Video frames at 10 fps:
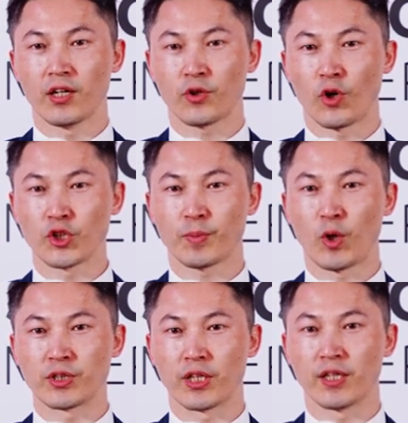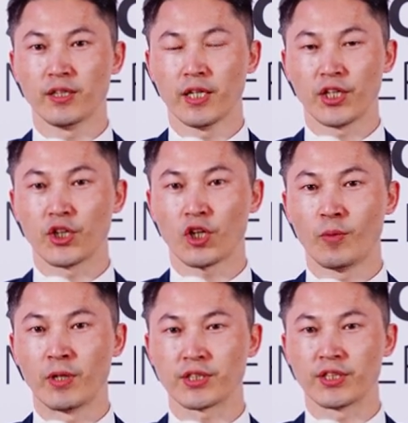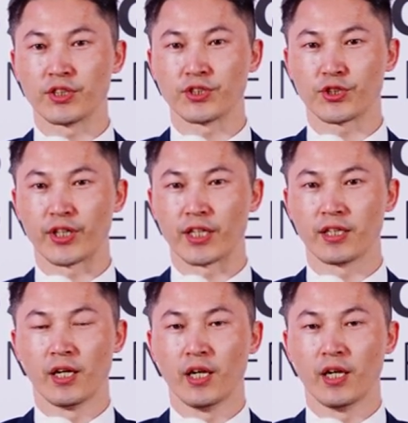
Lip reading: cross-border e-commerce industry,